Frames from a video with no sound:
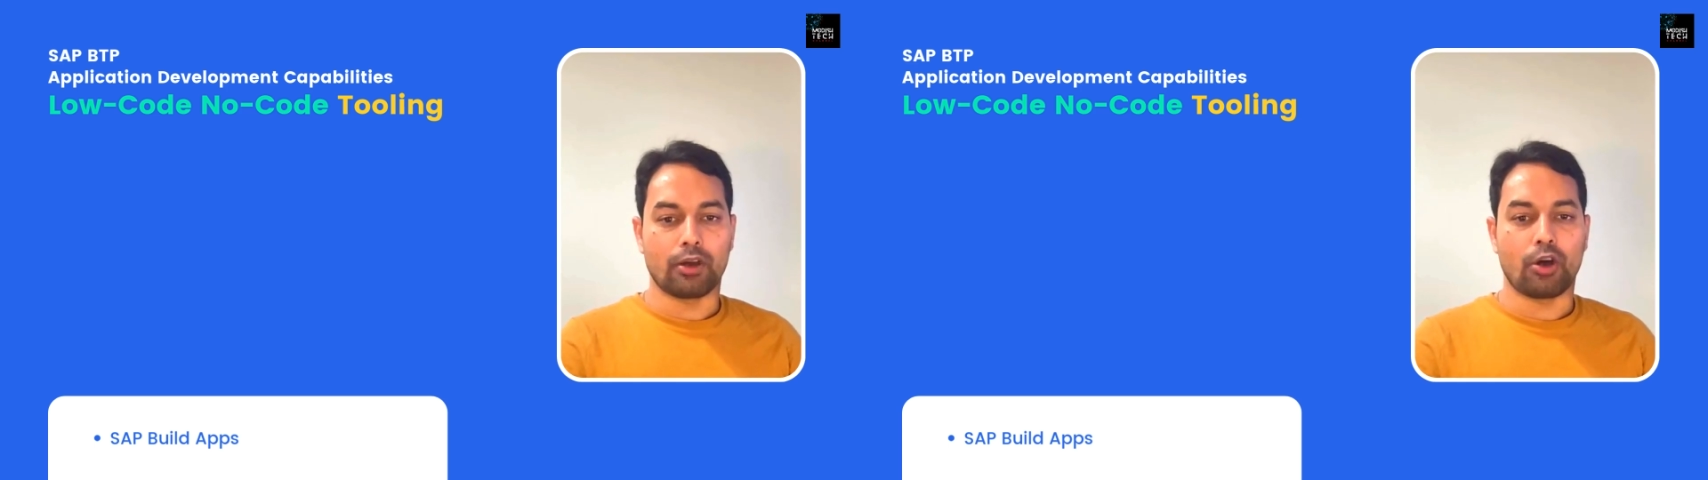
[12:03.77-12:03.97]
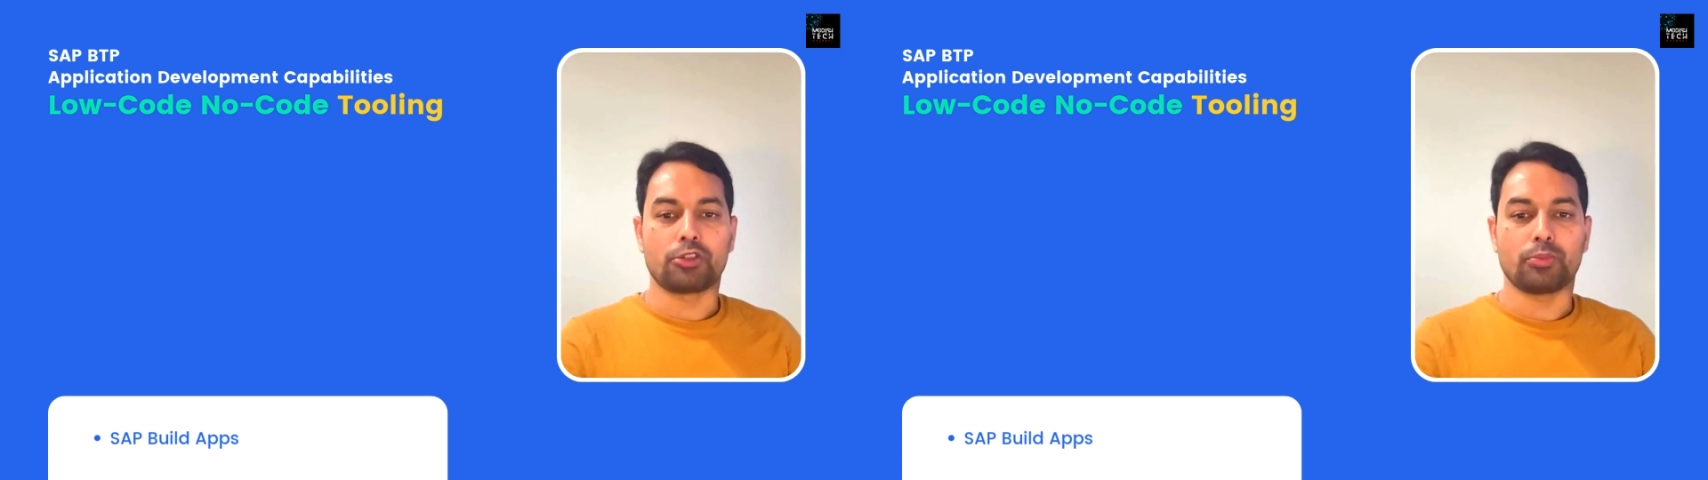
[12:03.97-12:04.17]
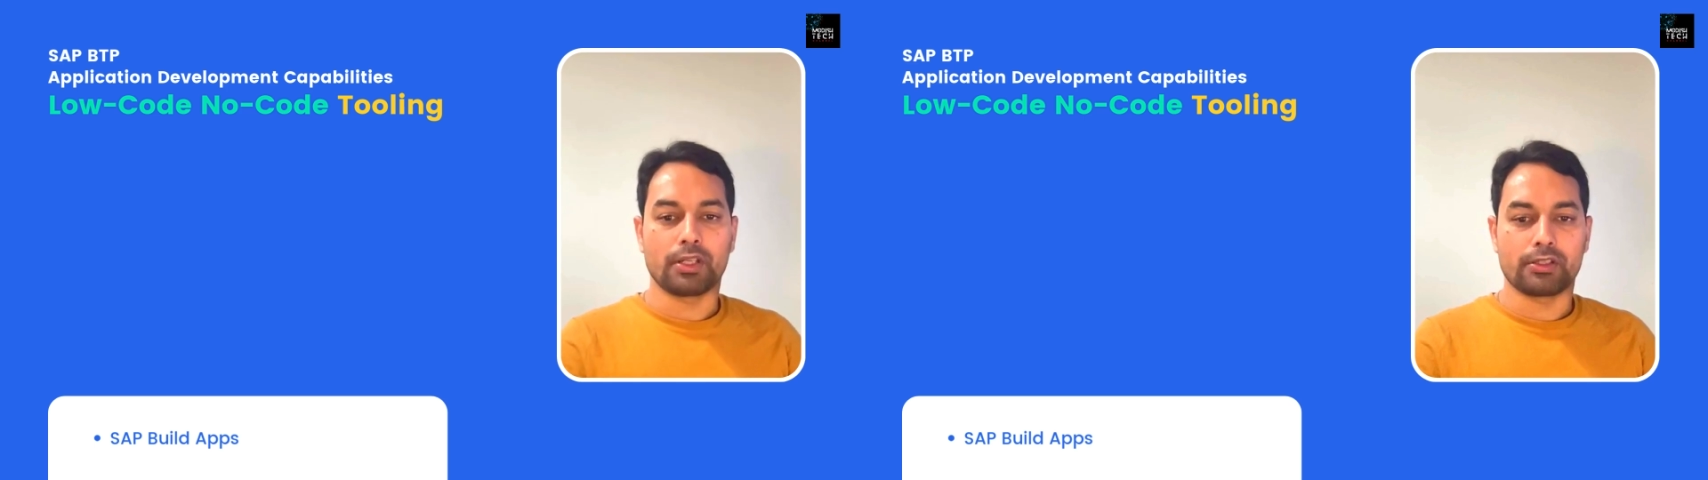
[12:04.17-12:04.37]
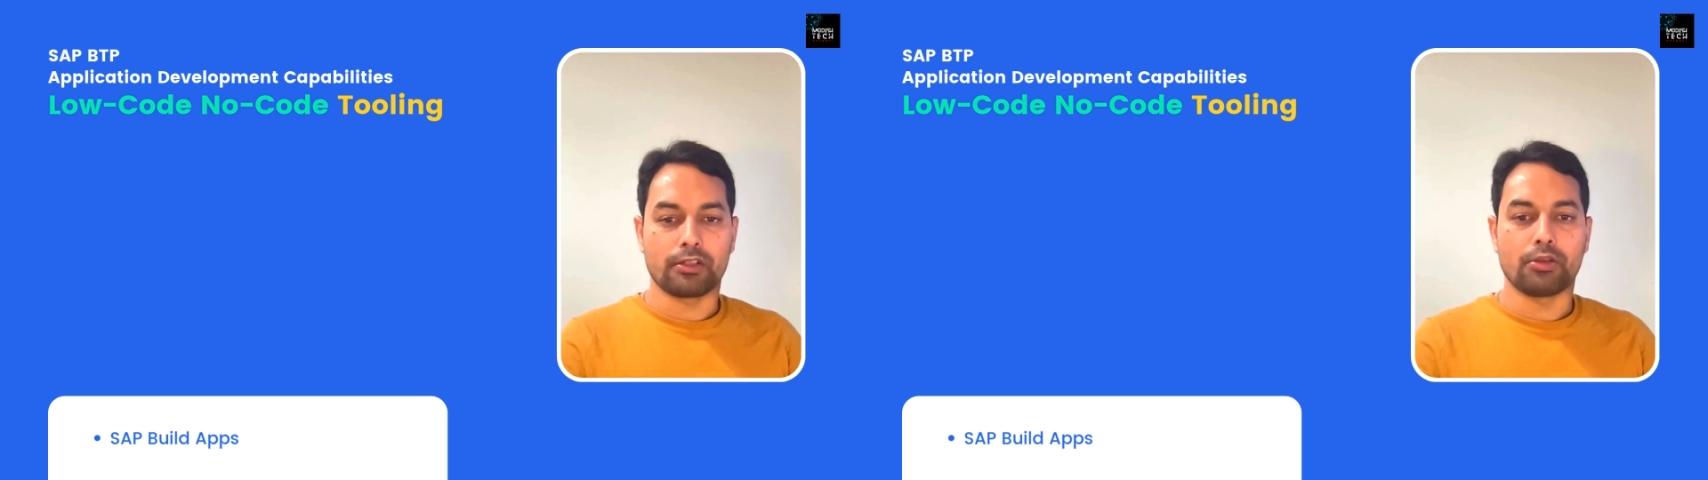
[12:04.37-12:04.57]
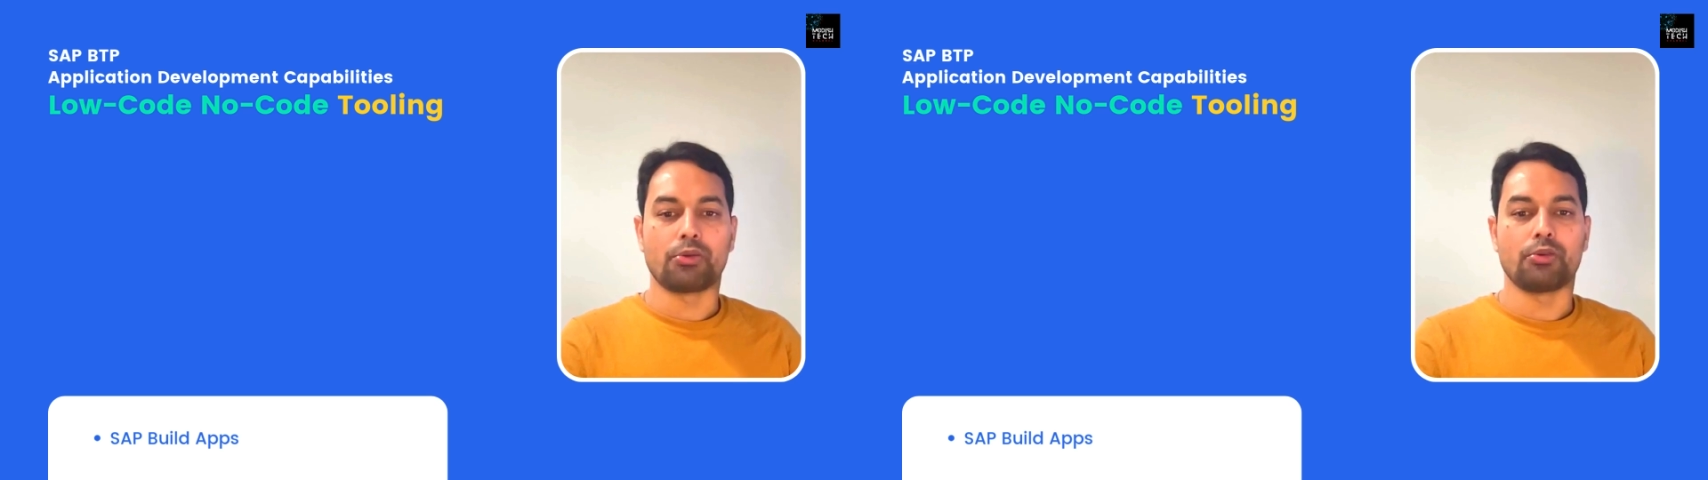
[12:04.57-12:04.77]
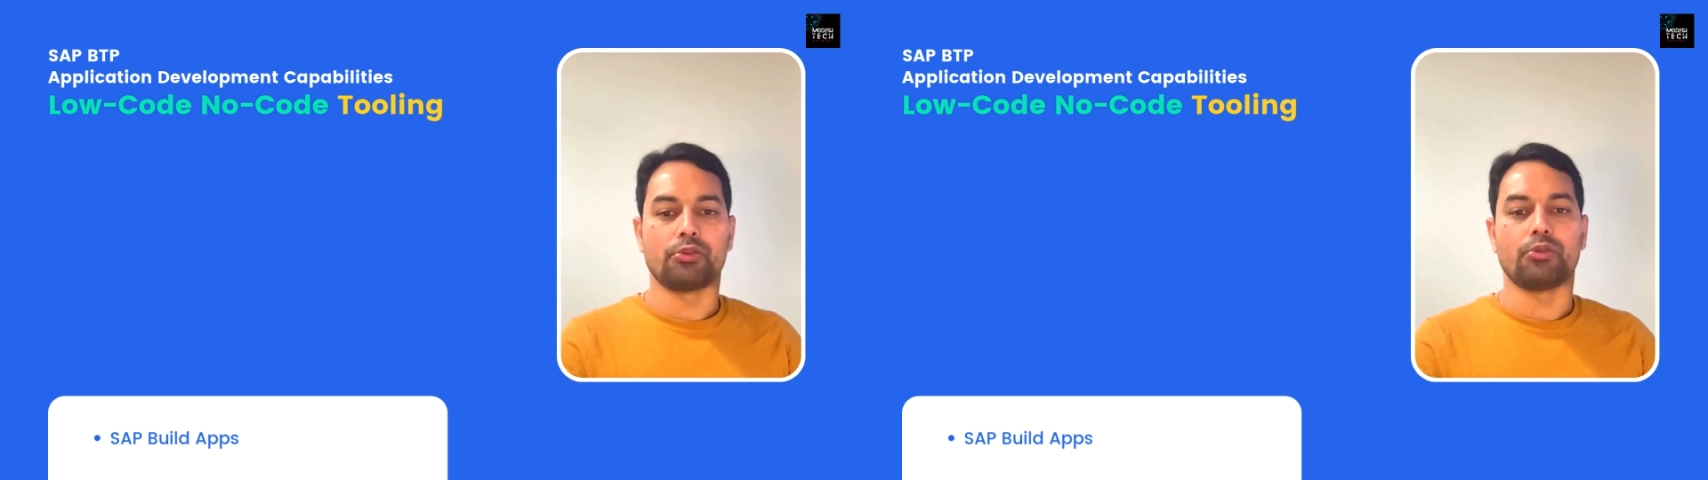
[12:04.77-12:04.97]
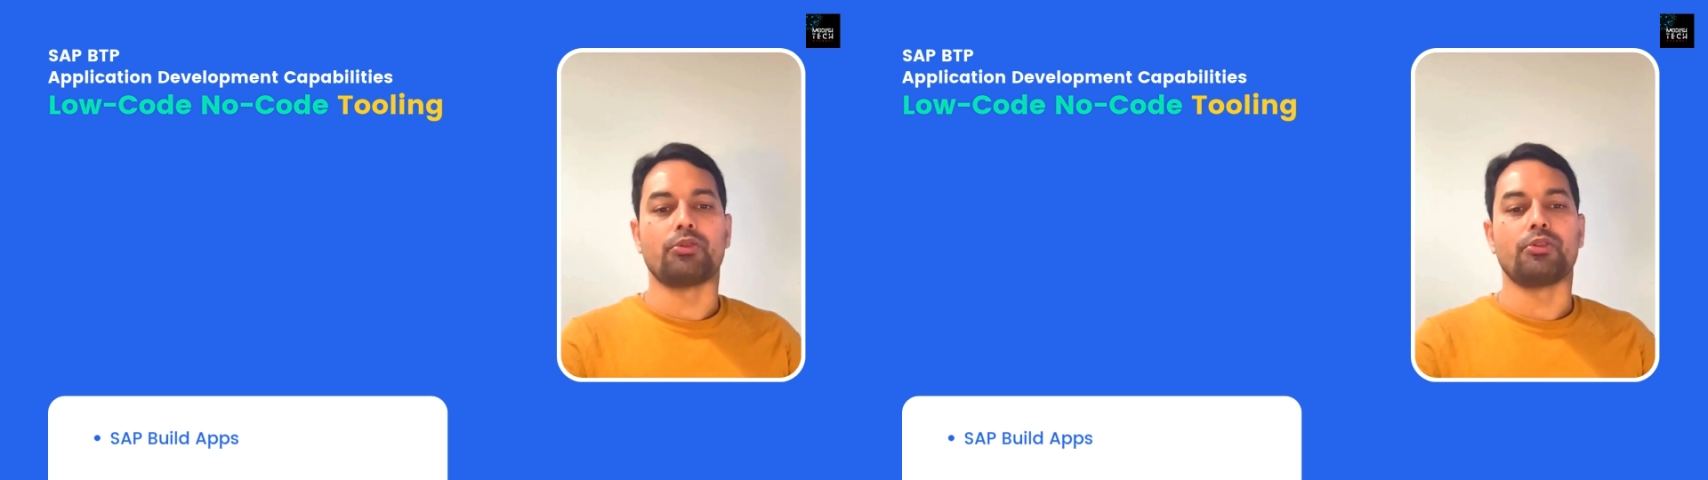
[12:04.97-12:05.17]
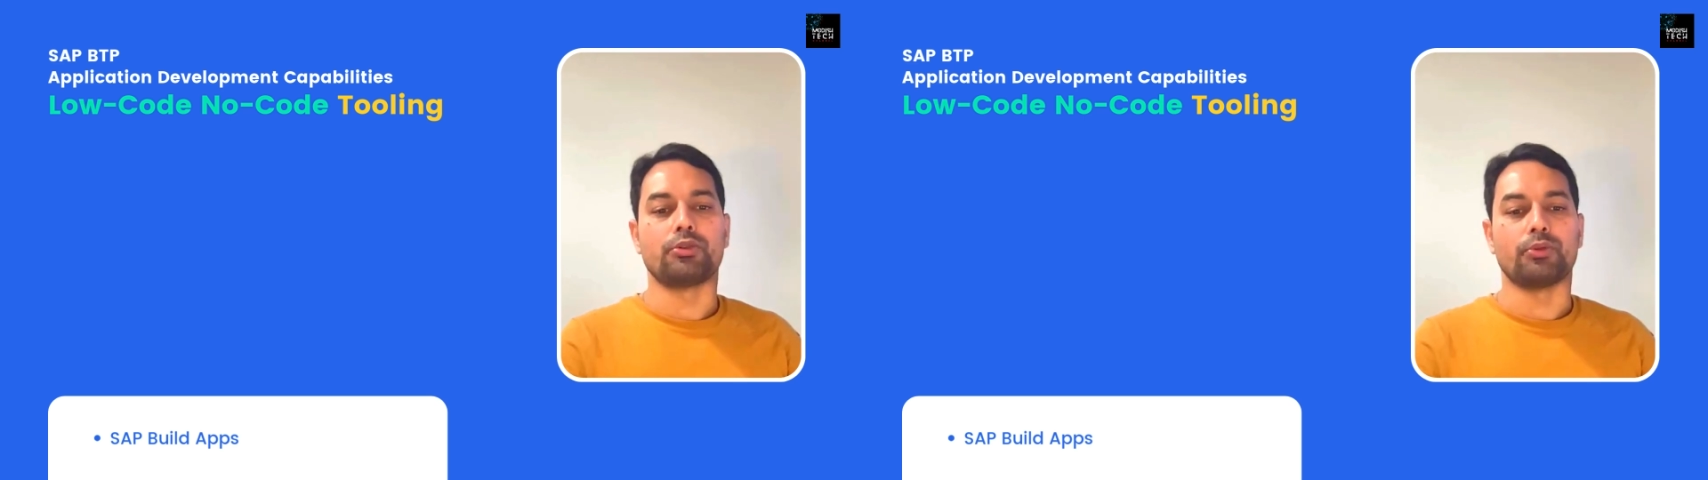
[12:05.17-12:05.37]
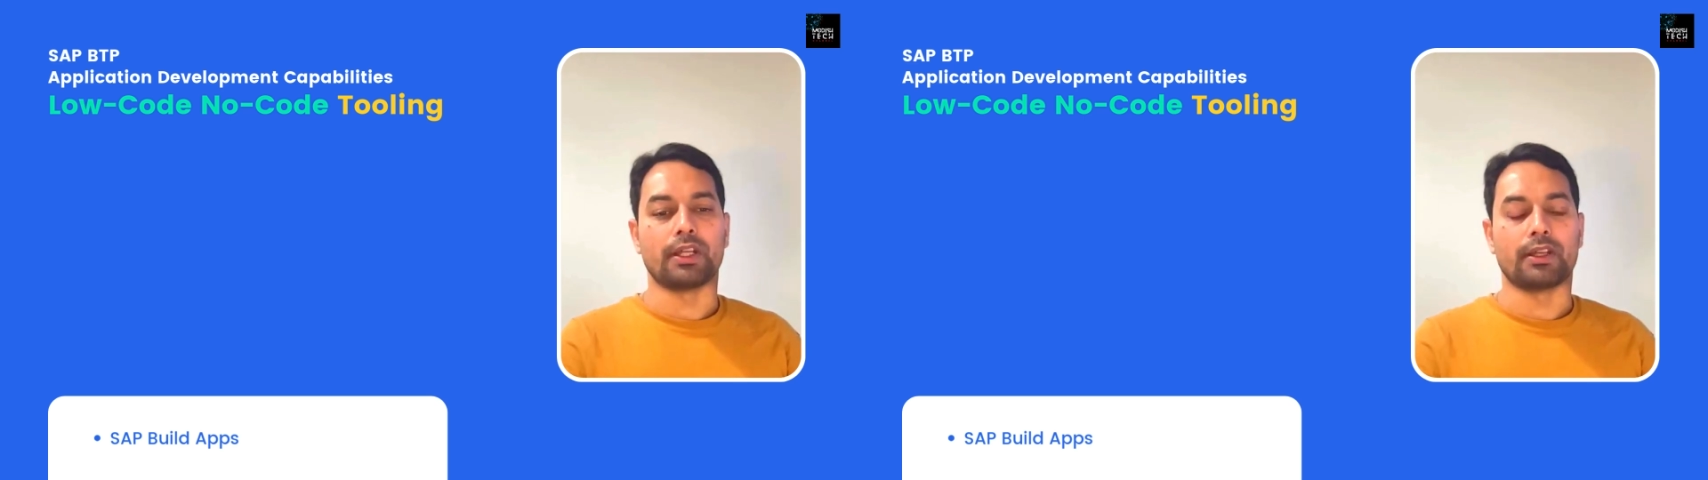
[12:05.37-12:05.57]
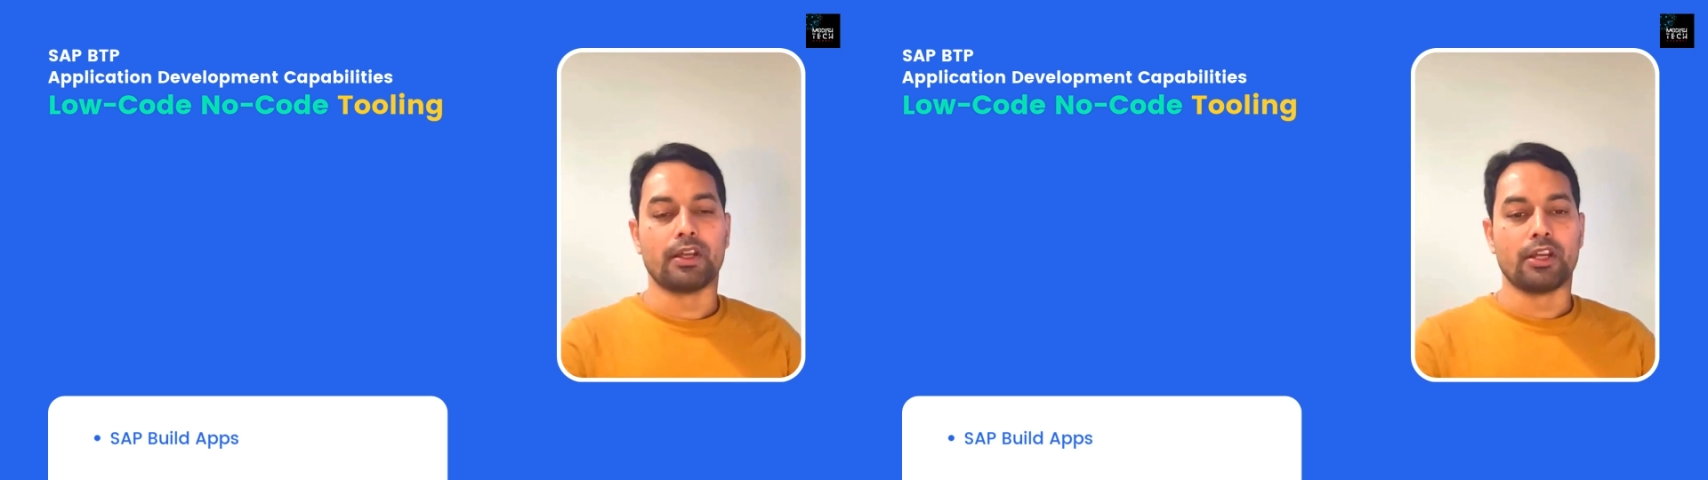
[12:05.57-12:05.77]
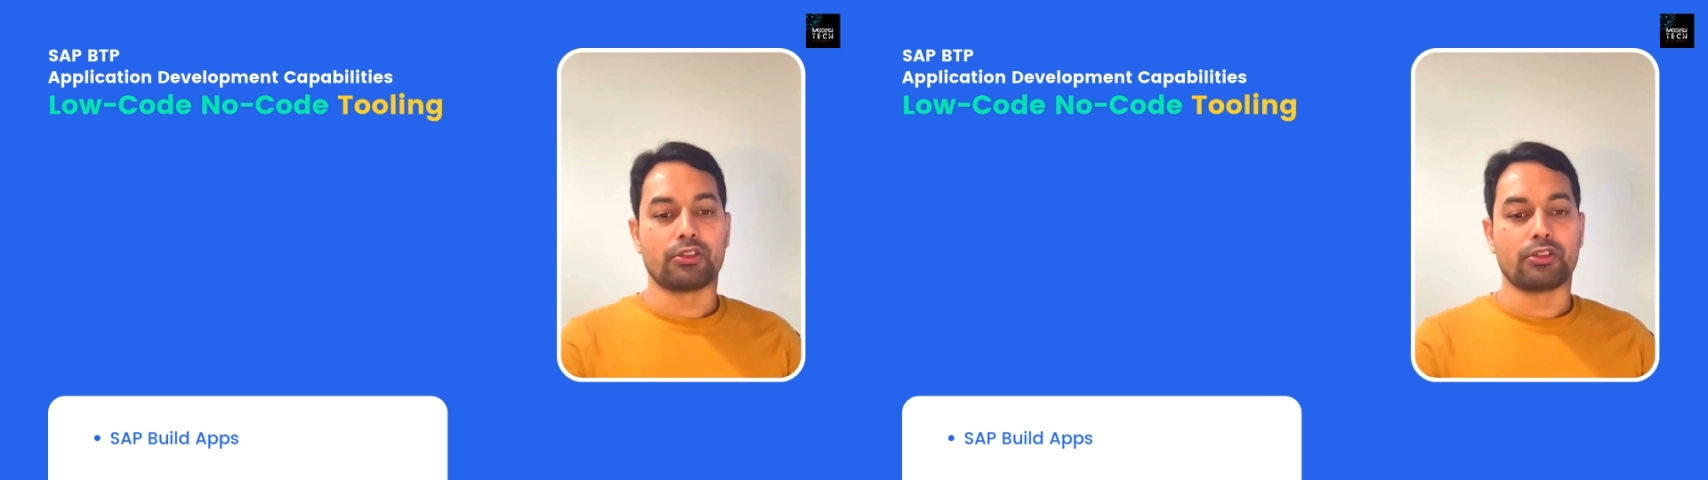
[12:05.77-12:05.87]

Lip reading: automation low code, no code tooling.